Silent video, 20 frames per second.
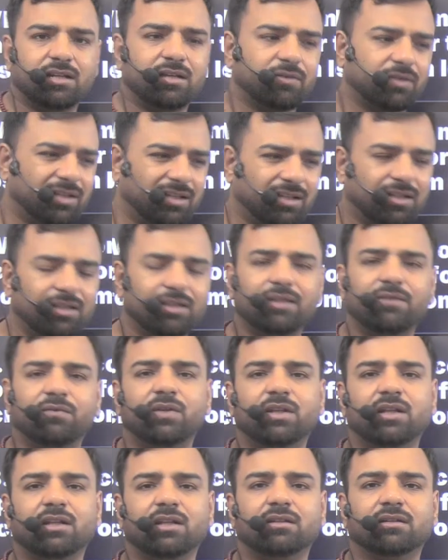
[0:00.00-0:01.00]
In Hindi,
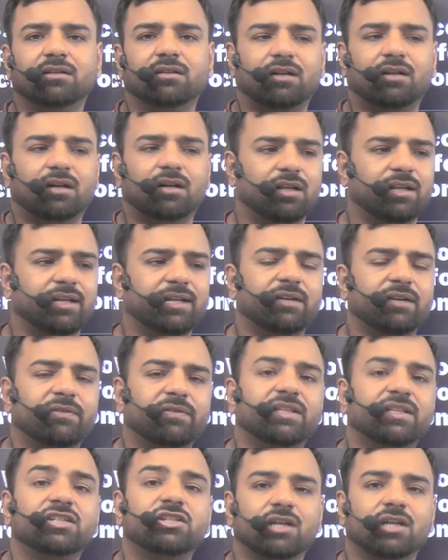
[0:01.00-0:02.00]
we'll link it with
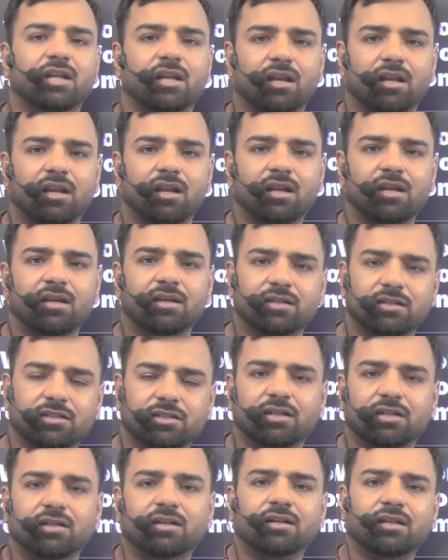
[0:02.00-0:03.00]
the jal,
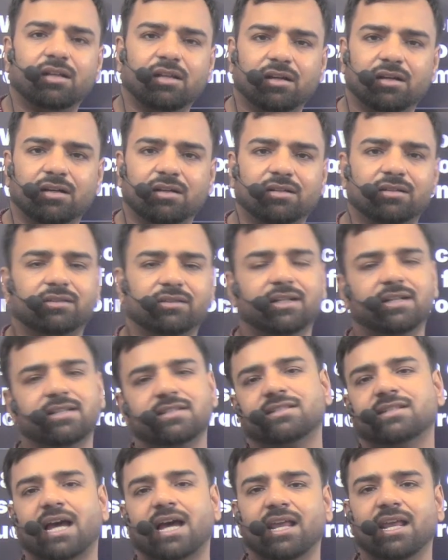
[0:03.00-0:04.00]
that
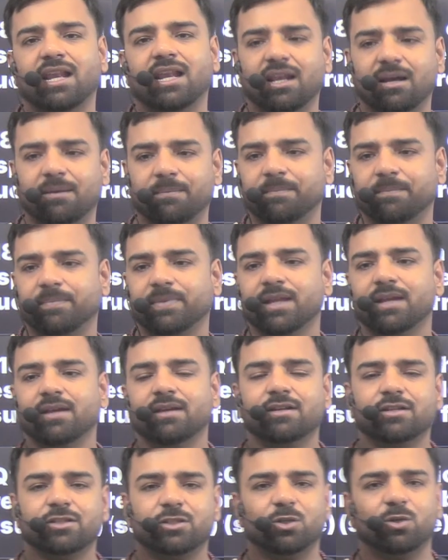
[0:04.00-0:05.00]
is xylem.
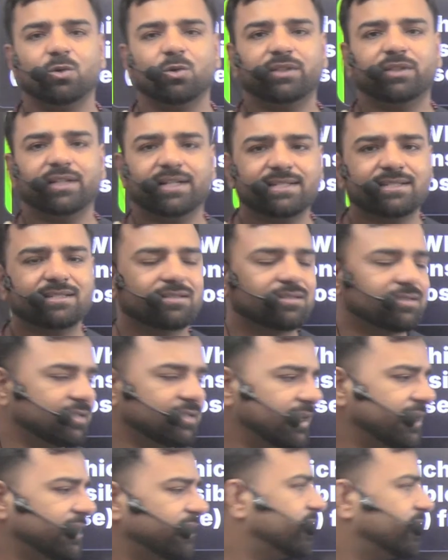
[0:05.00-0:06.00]
So that's
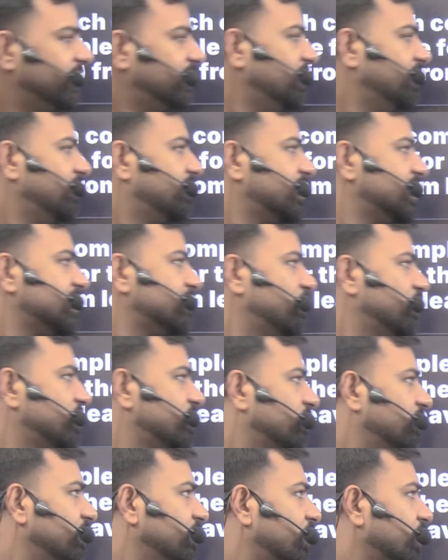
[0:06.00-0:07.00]
linked with the transportation
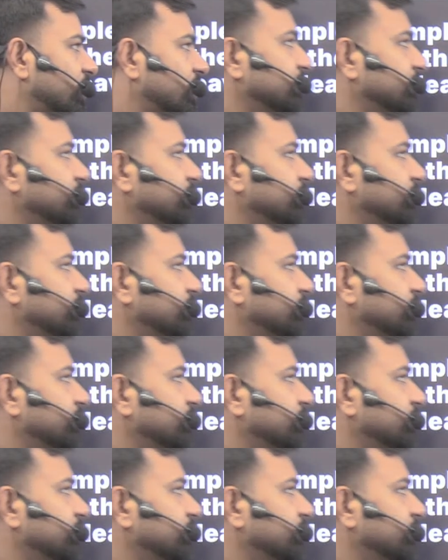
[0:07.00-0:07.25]
of the water.